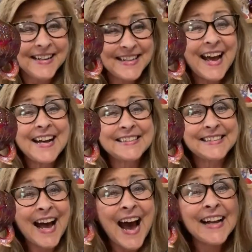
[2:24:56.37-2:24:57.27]
Yes.
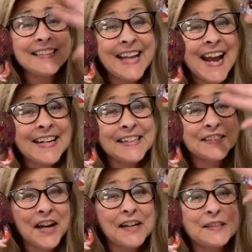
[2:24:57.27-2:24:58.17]
Hi,
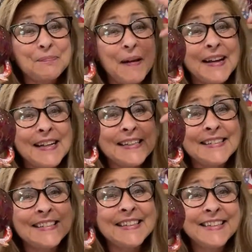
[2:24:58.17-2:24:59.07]
Dana's
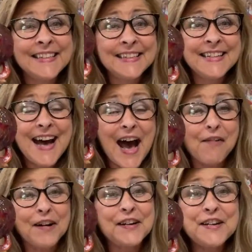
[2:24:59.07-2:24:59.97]
husband.
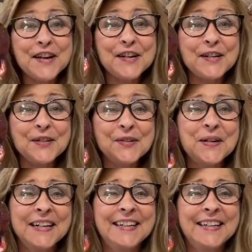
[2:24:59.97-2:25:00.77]
How are you?